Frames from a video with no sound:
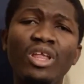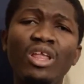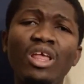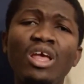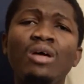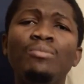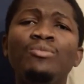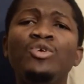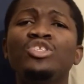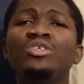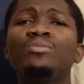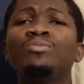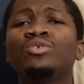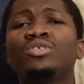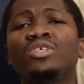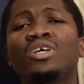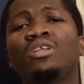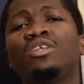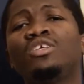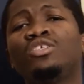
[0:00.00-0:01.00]
and most
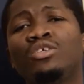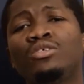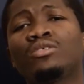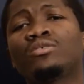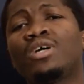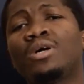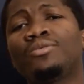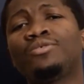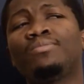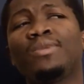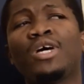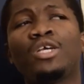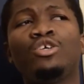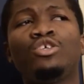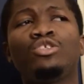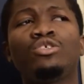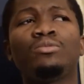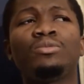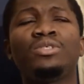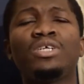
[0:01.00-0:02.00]
importantly, subscribe to my
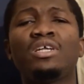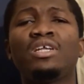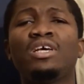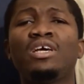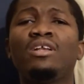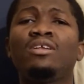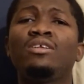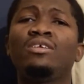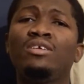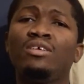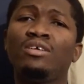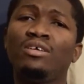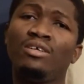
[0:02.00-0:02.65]
YouTube channel.